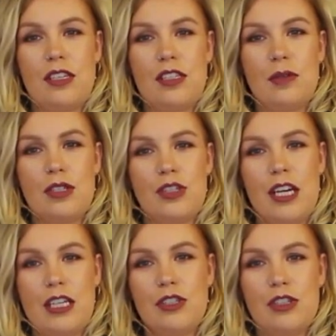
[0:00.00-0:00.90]
need to
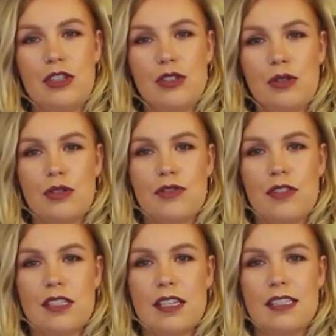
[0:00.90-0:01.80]
exchange the shorts for
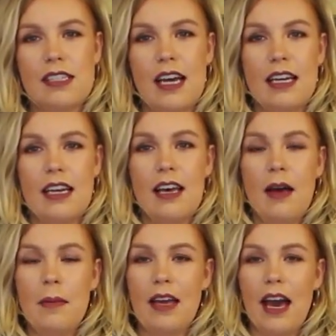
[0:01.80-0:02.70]
a size 10.
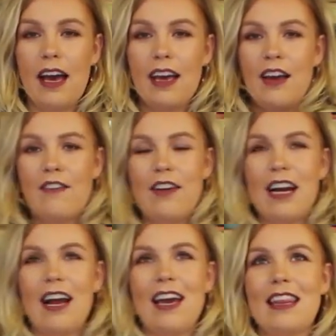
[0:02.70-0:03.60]
But yeah,
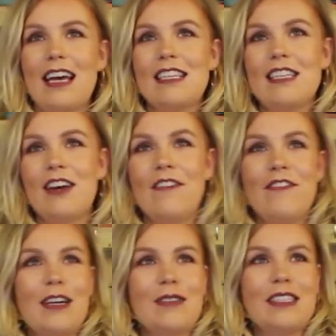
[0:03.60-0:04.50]
really like this.
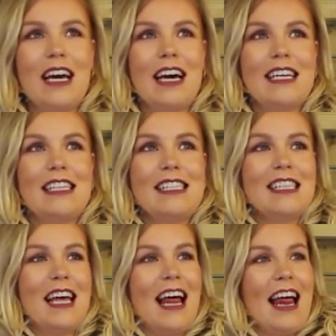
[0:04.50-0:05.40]
Feels nice.
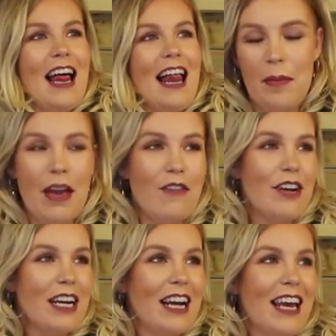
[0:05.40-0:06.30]
Yeah,
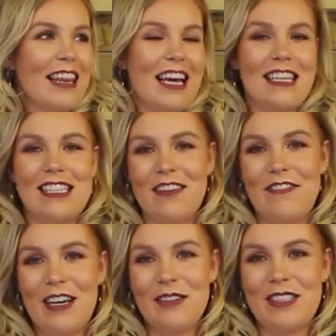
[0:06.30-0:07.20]
really like this, it
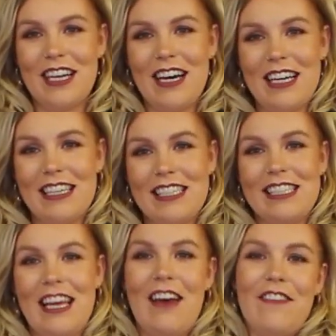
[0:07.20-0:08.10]
feels
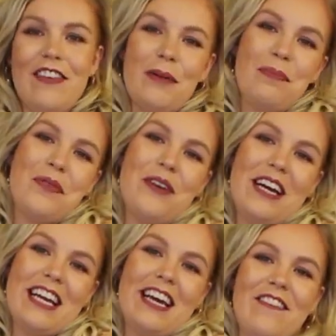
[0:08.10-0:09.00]
nice, feel
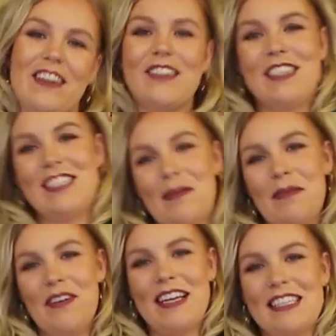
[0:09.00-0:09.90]
pretty, feels
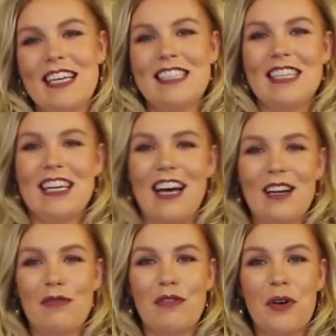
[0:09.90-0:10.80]
summery, it's nice and
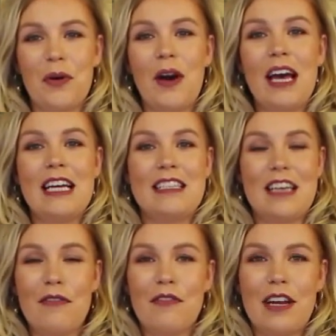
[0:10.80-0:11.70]
colourful,
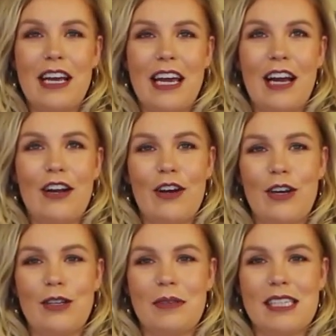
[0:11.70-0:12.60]
definitely look
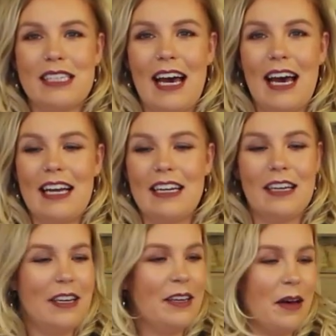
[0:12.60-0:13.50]
good with the tan,
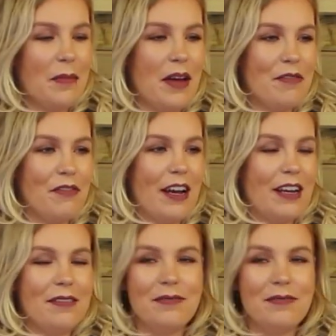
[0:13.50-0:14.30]
I'm here for it.